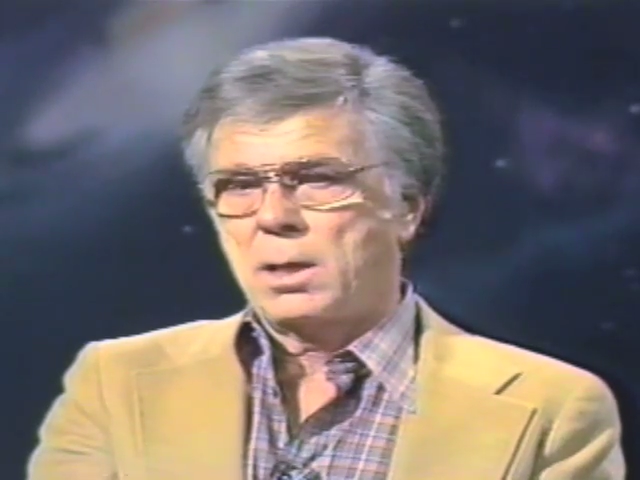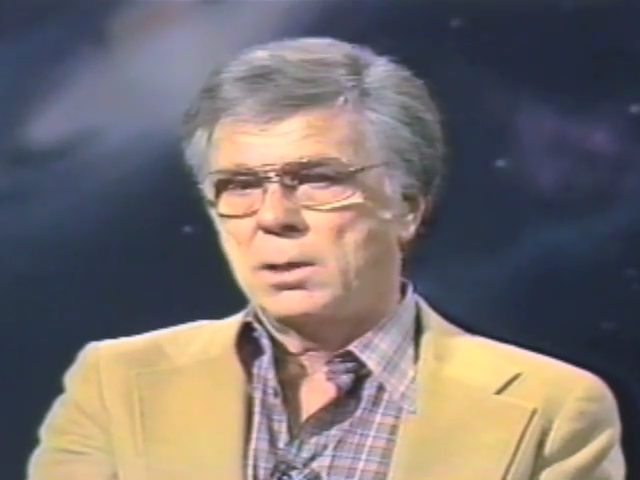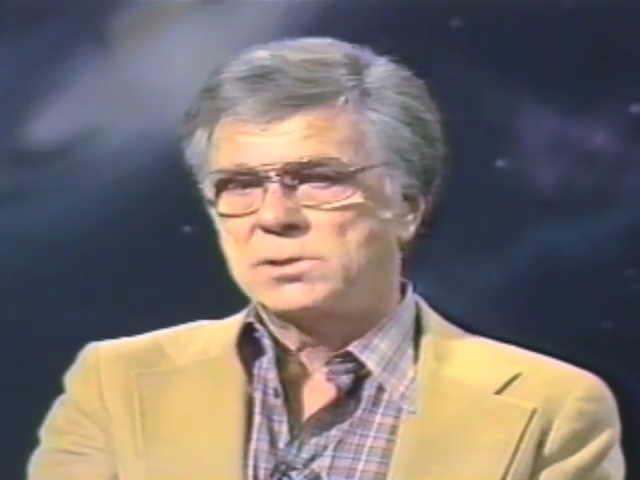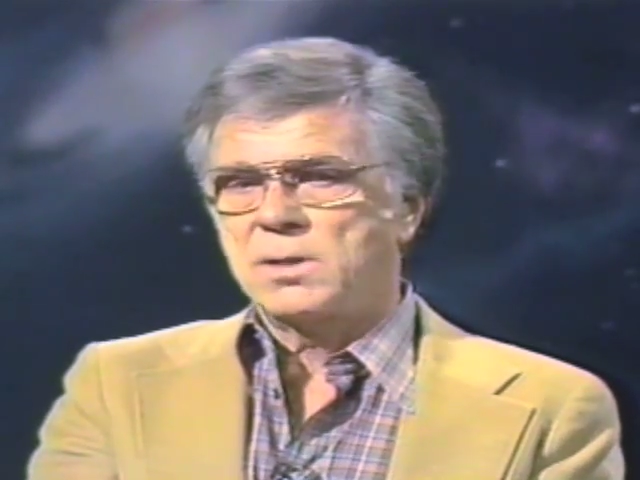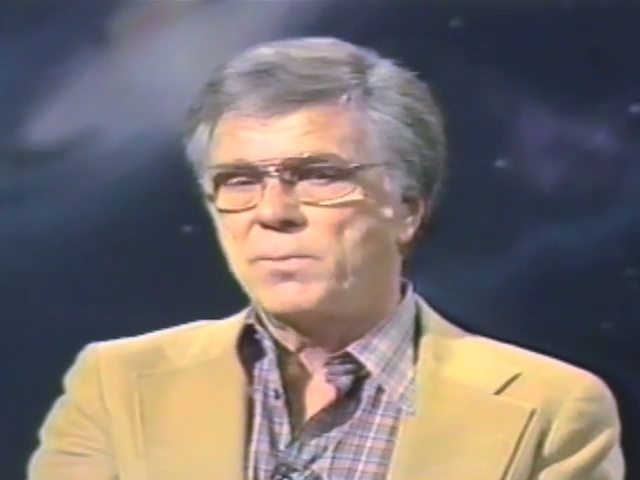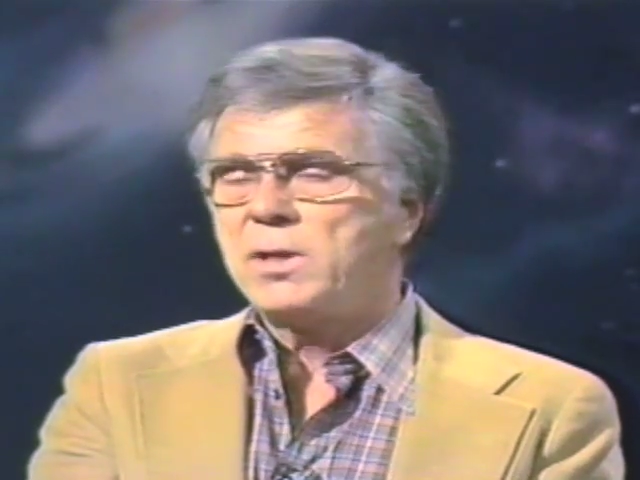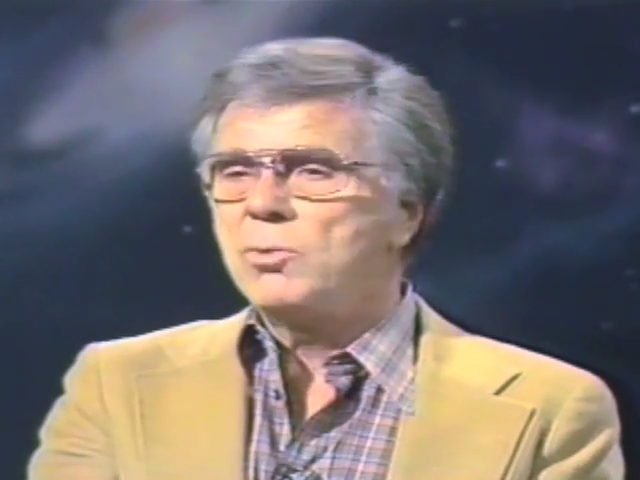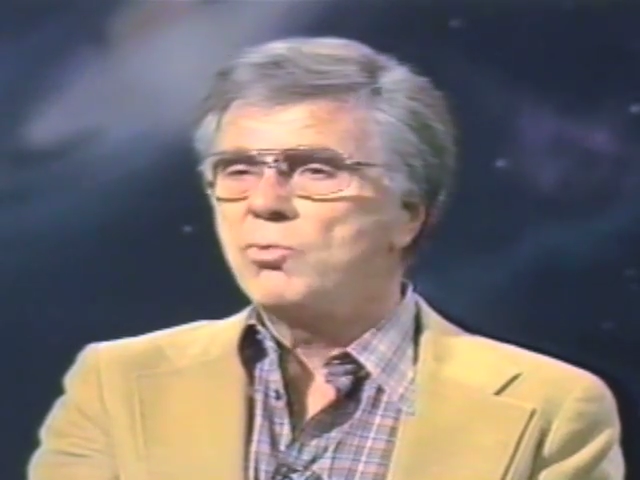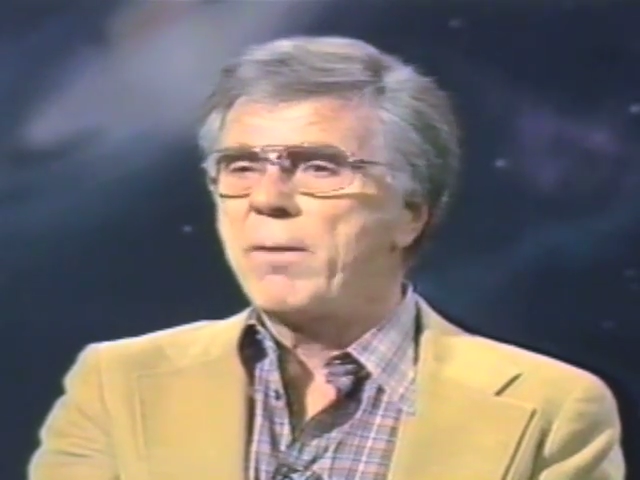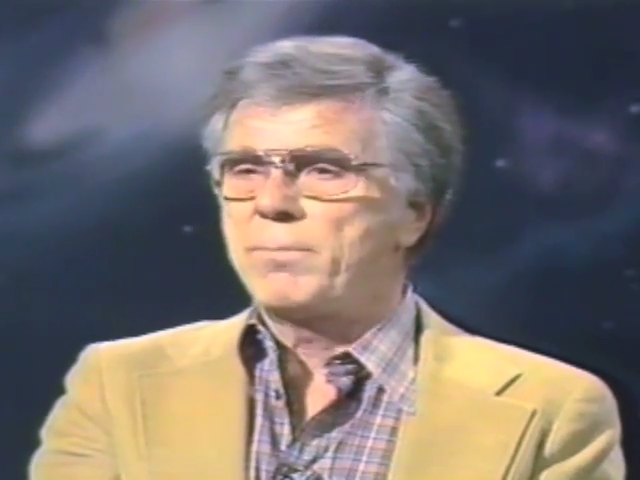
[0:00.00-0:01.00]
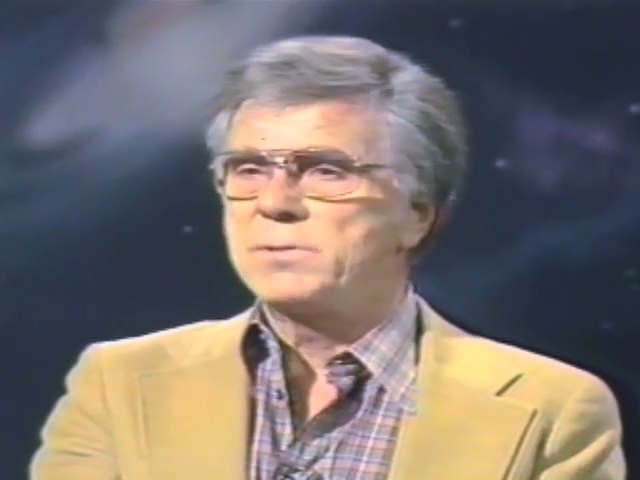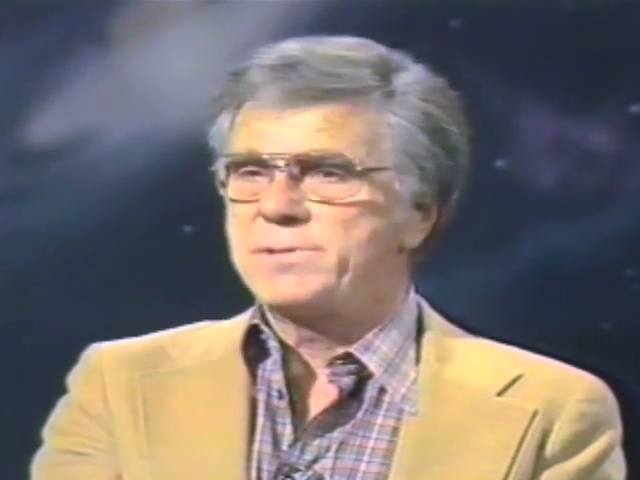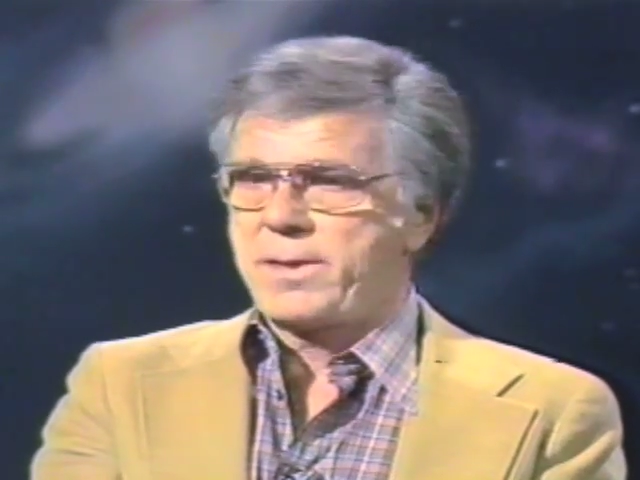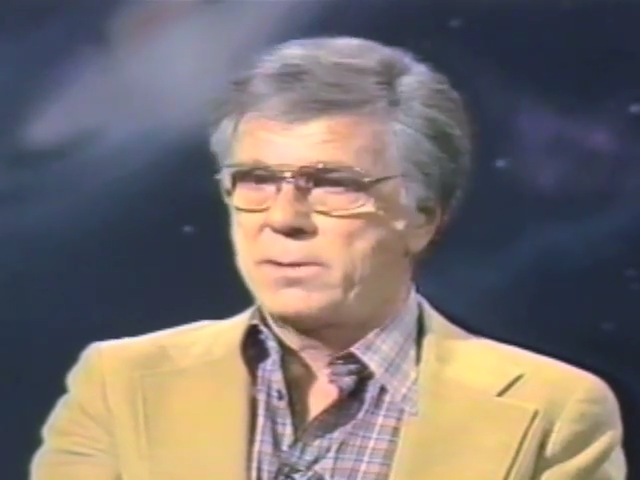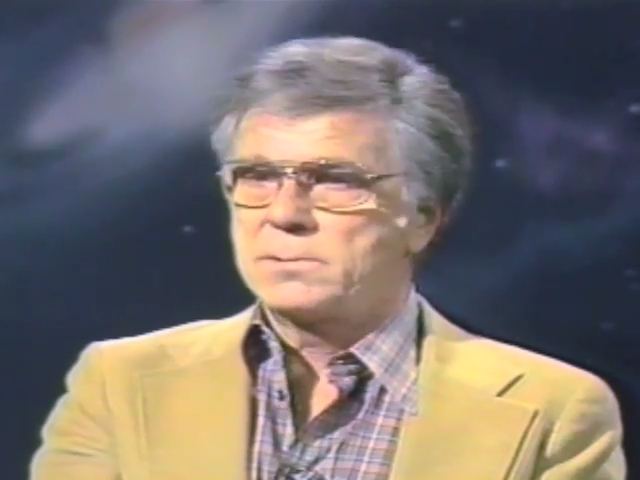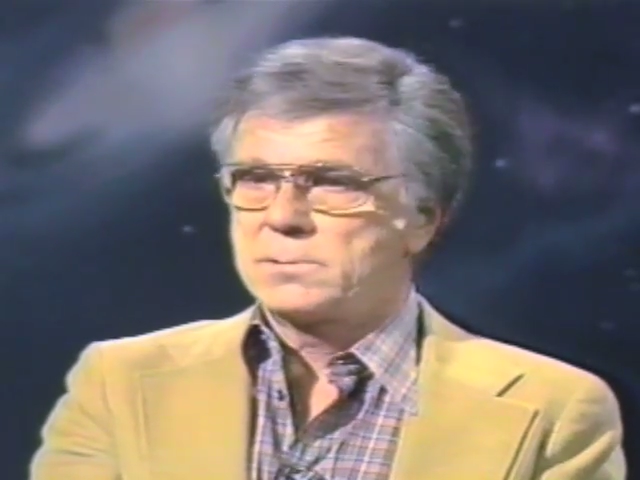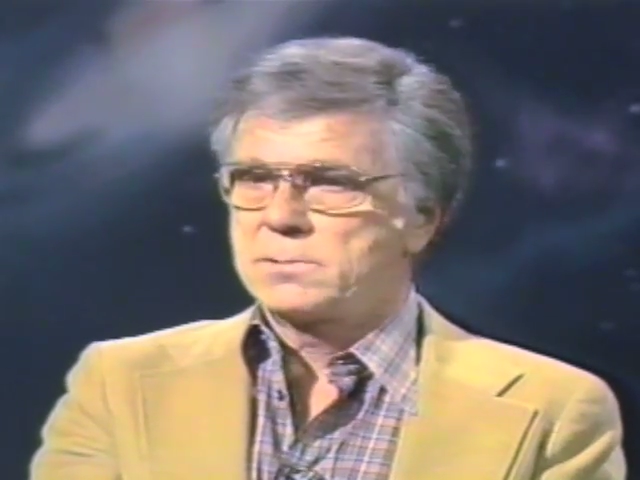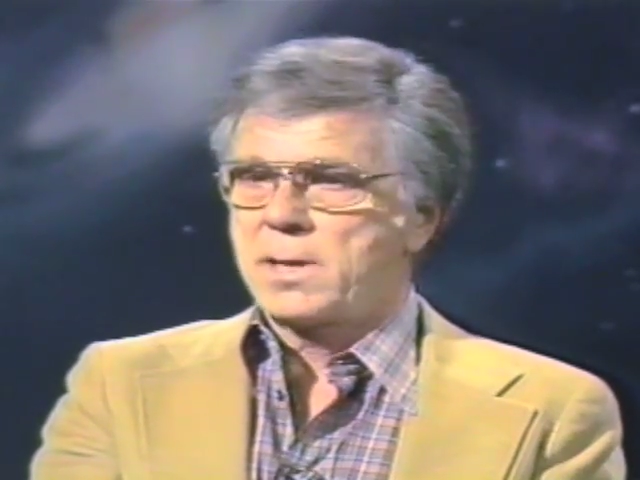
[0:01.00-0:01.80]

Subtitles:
somebody who represents,